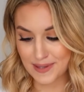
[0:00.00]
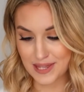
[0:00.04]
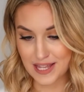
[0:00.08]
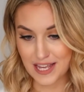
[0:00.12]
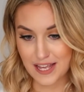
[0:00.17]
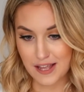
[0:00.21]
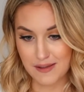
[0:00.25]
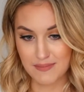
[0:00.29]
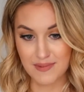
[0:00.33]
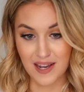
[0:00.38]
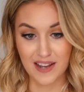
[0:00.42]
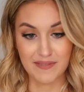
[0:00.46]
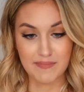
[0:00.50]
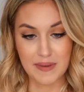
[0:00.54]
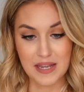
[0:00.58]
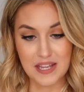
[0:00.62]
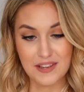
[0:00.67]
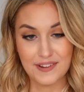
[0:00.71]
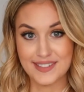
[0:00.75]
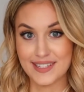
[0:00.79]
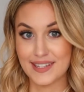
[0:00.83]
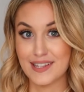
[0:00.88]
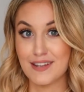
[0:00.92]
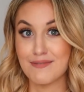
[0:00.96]
with them. I've been
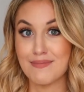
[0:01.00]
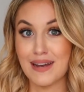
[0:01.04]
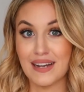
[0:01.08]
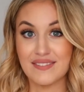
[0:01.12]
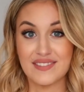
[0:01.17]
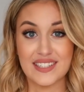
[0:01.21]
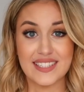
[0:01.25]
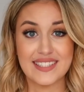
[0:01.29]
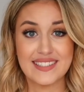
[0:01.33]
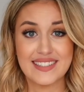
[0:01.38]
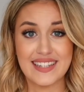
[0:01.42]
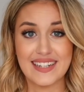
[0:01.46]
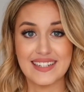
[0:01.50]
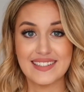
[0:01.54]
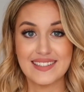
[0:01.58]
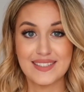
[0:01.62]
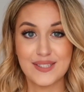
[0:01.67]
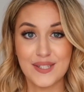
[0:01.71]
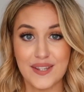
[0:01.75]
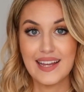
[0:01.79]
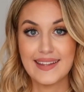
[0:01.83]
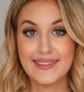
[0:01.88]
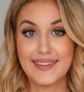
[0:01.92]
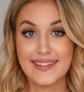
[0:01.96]
using them ever
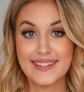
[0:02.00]
since.